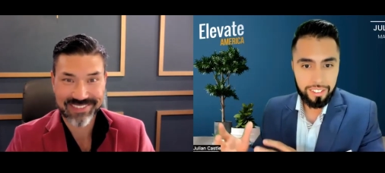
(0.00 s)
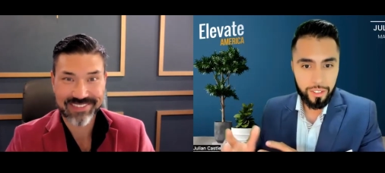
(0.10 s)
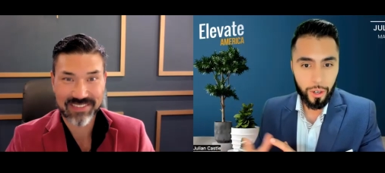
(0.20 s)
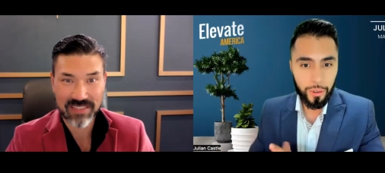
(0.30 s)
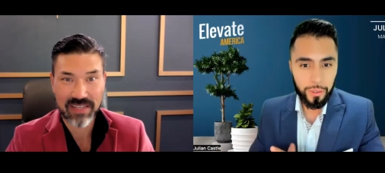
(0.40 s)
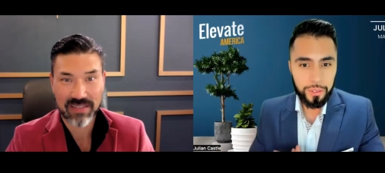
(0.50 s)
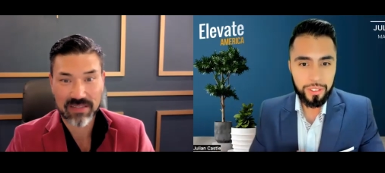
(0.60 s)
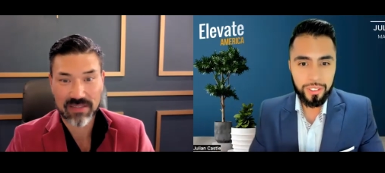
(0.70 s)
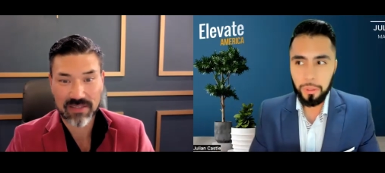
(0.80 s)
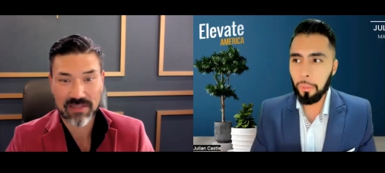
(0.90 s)
Speaker 1: So
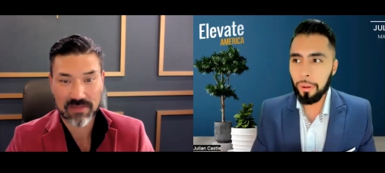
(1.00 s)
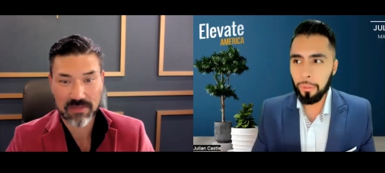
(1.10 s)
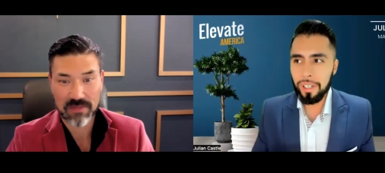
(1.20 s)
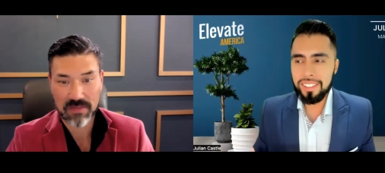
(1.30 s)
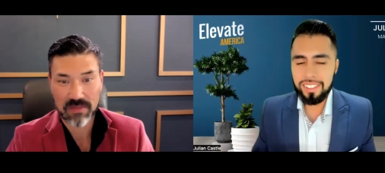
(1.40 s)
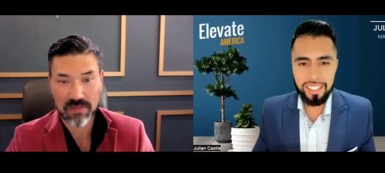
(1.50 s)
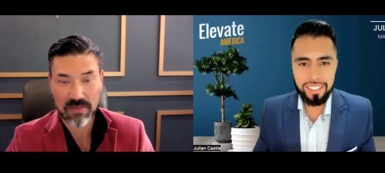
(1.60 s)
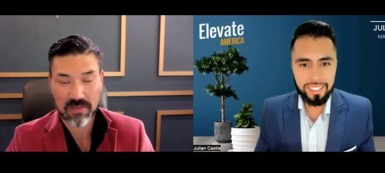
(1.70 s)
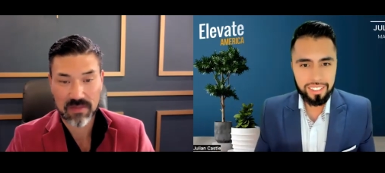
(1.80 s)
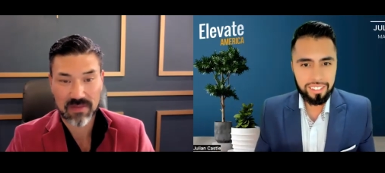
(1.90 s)
so what what is
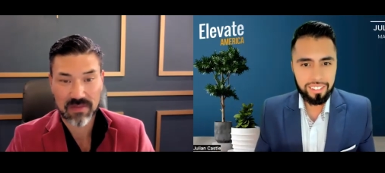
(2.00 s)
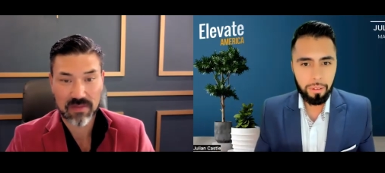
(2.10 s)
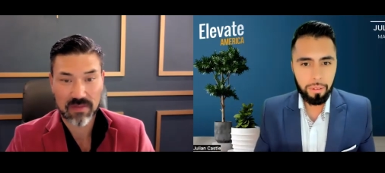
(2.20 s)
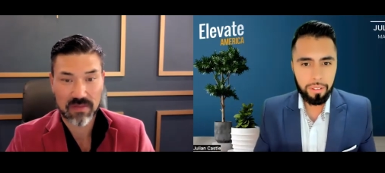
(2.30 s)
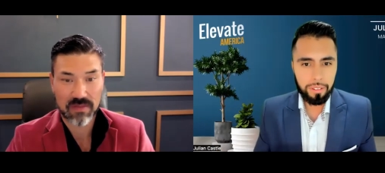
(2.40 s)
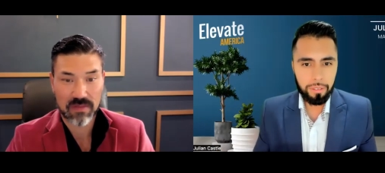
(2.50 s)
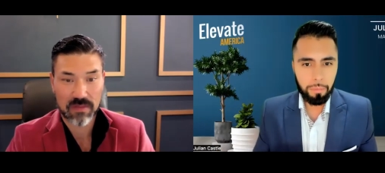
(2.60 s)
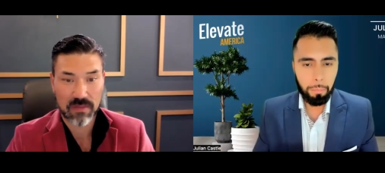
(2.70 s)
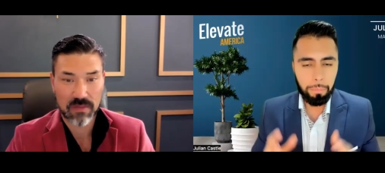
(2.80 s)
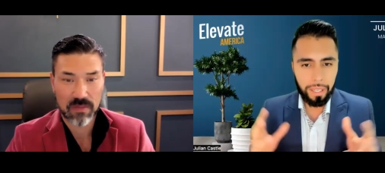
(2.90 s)
this
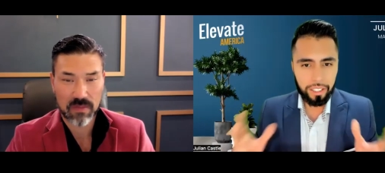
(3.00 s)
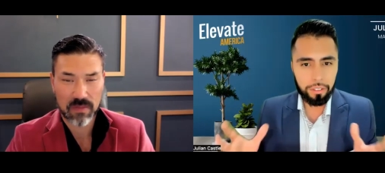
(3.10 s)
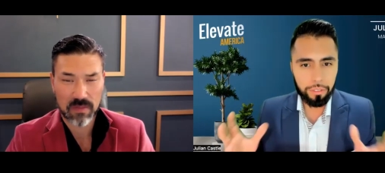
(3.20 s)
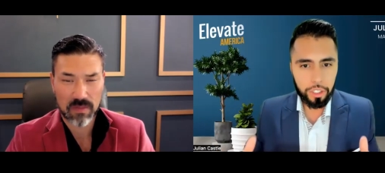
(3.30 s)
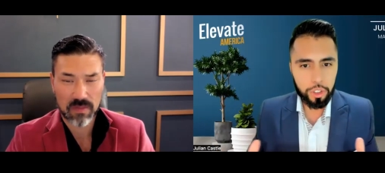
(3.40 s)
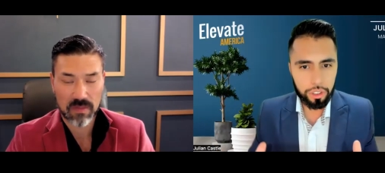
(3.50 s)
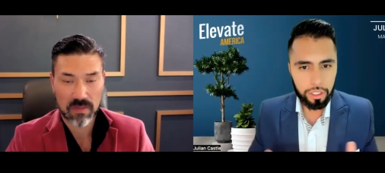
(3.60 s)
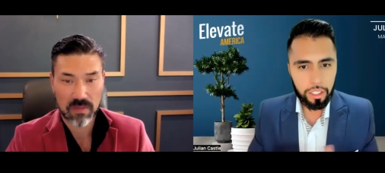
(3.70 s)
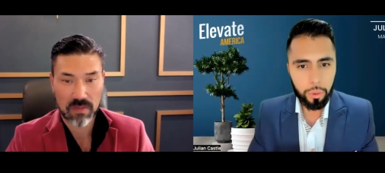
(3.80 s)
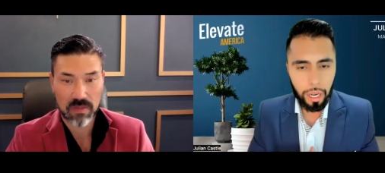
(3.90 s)
bigger
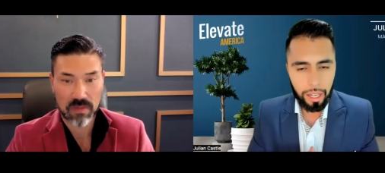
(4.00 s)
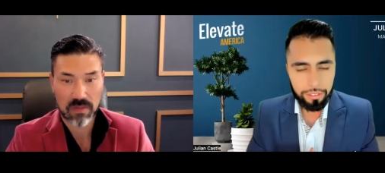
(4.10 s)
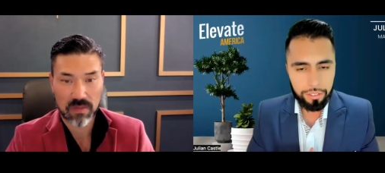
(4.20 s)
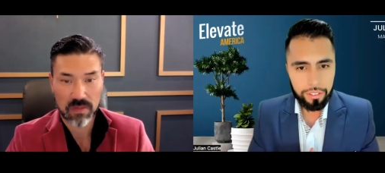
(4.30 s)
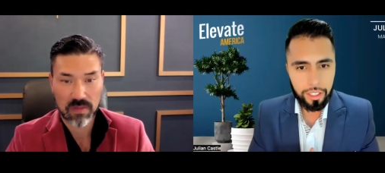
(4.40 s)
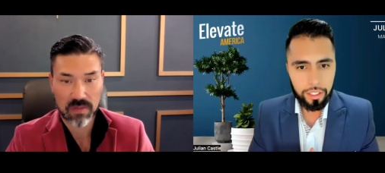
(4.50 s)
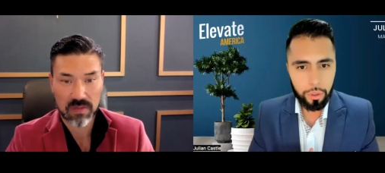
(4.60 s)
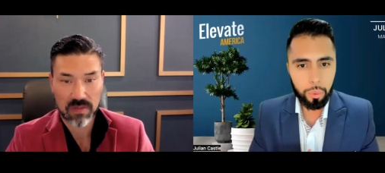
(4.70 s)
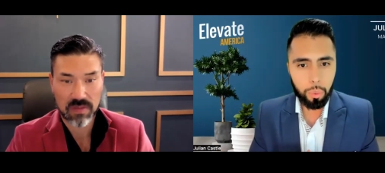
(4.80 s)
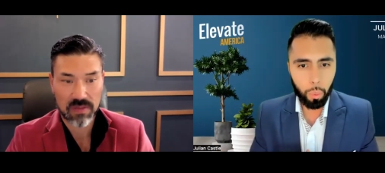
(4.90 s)
vision that you have that
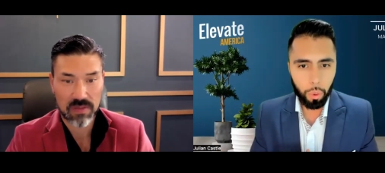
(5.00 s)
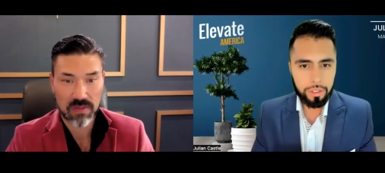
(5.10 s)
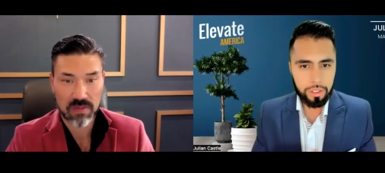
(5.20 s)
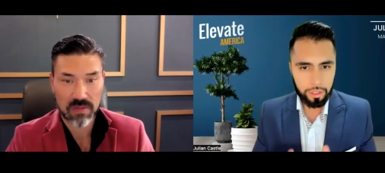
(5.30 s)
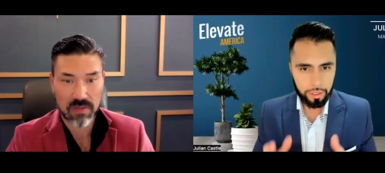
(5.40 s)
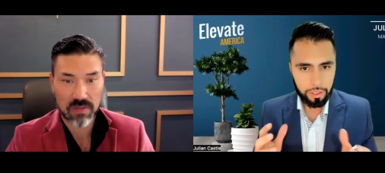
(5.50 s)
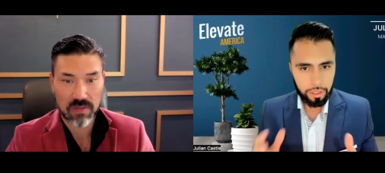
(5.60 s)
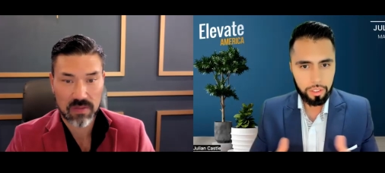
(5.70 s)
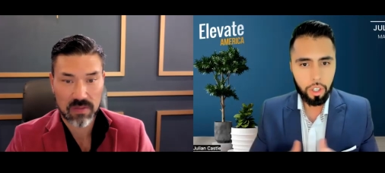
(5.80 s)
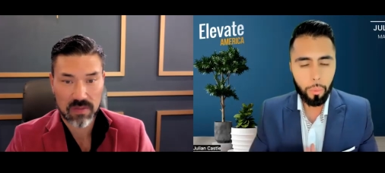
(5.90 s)
you want to
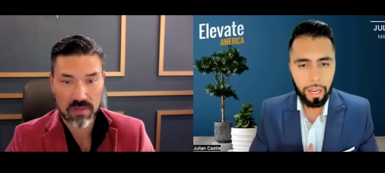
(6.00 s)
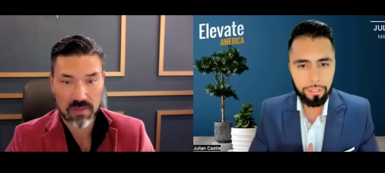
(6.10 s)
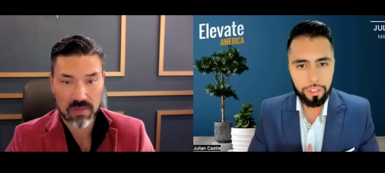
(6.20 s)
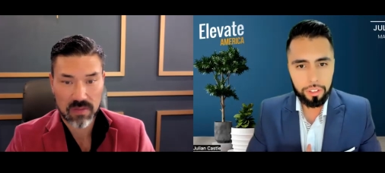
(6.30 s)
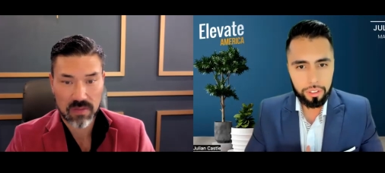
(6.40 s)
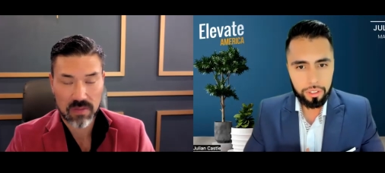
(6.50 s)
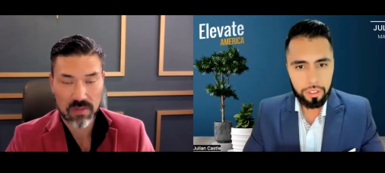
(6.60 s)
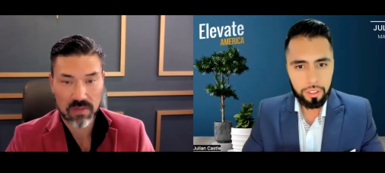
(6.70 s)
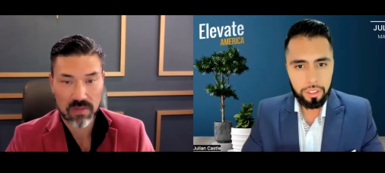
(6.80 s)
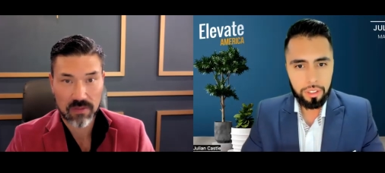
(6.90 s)
Speaker 2: go after?
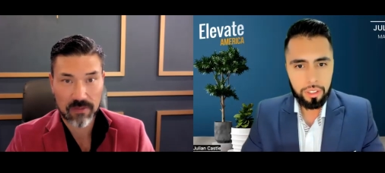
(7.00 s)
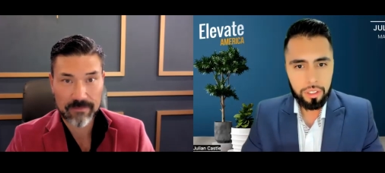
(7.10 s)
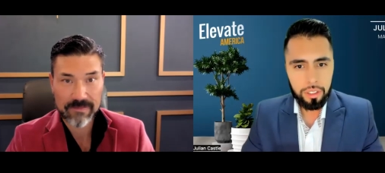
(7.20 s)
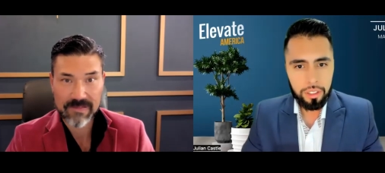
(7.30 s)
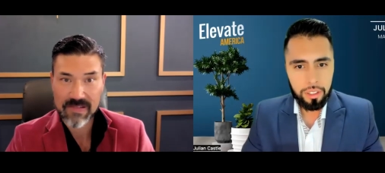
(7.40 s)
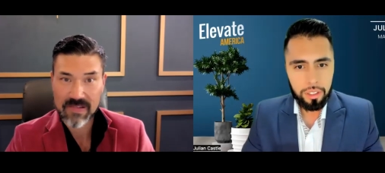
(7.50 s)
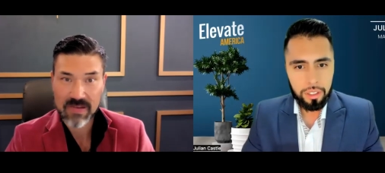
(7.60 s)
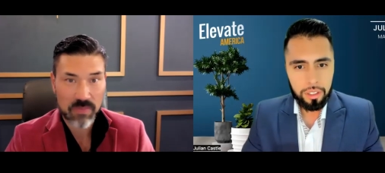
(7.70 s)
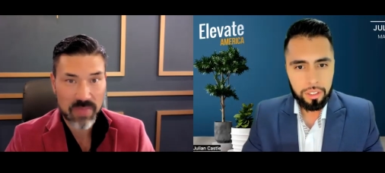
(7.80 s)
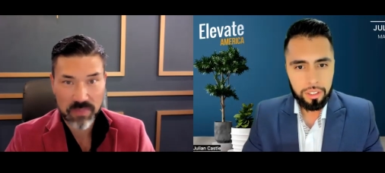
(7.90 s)

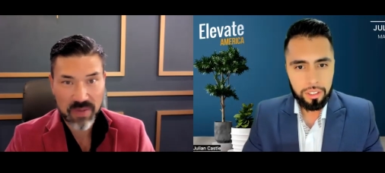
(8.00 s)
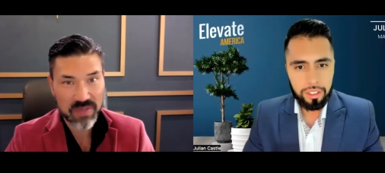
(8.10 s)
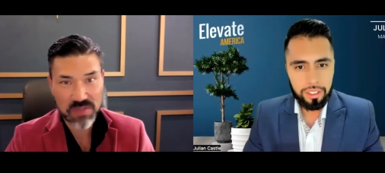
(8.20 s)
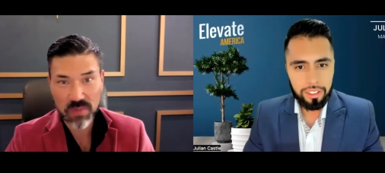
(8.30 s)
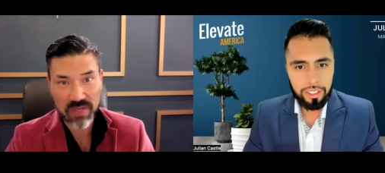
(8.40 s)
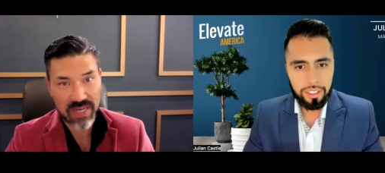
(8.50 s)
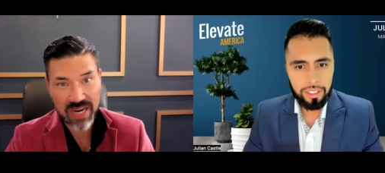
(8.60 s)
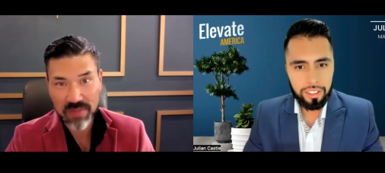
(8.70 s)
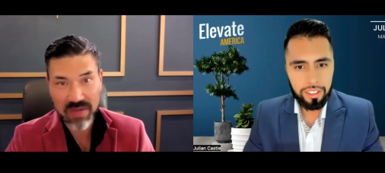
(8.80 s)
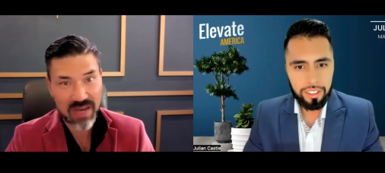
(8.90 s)
man, Apartment Ninja Warrior
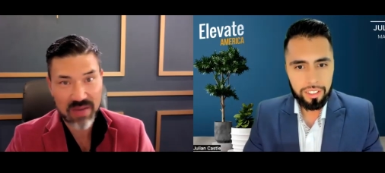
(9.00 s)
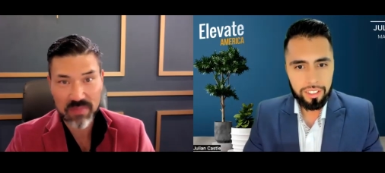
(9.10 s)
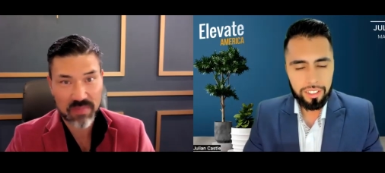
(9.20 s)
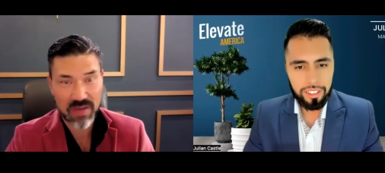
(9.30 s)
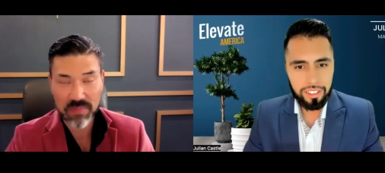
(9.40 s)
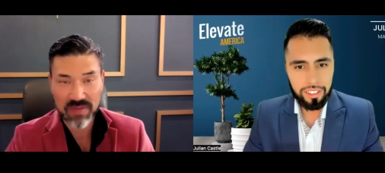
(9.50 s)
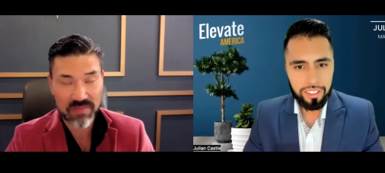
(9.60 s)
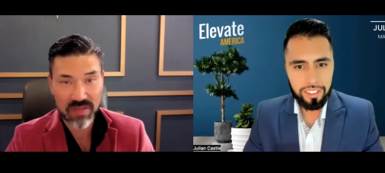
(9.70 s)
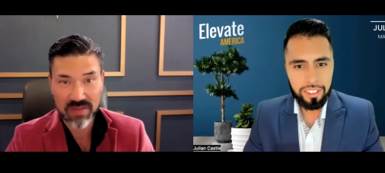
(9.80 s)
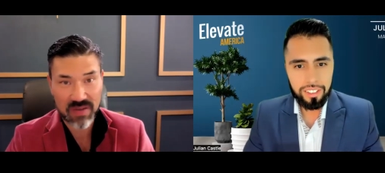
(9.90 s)
Academy, I'm I'm
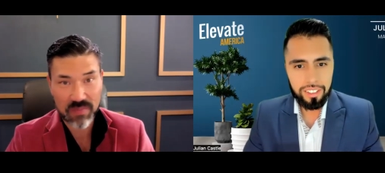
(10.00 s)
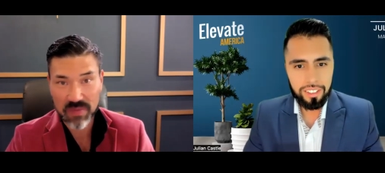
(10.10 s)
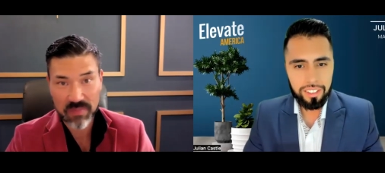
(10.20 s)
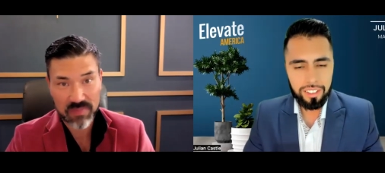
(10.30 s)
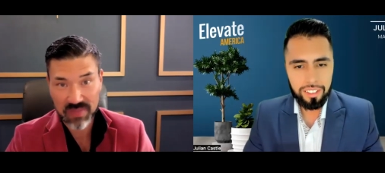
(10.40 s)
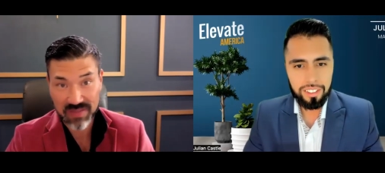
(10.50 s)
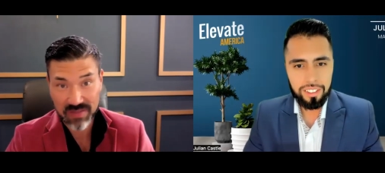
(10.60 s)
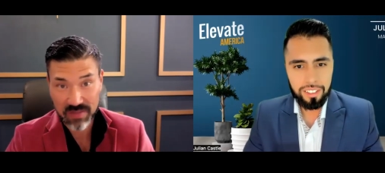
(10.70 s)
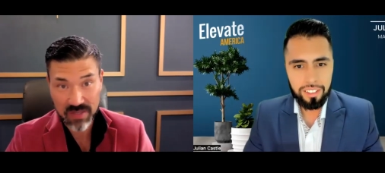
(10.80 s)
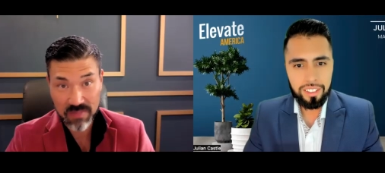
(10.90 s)
convicted. I'm going to
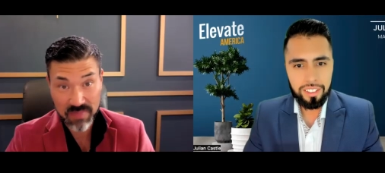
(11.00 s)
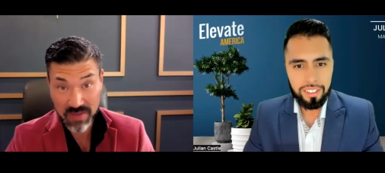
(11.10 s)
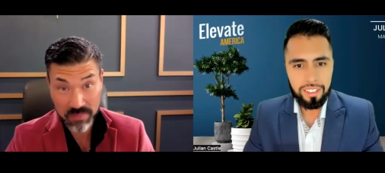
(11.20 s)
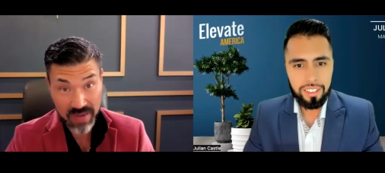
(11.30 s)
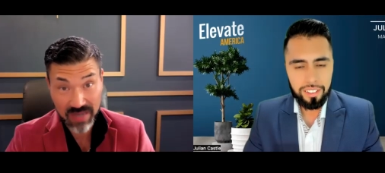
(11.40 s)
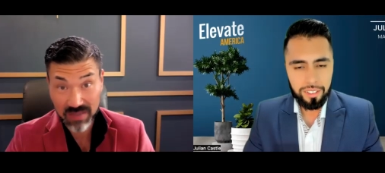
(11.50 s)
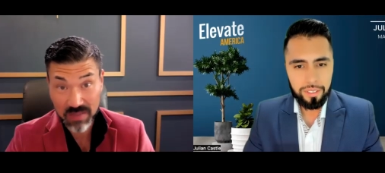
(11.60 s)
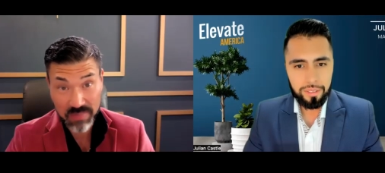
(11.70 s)
Im- impact and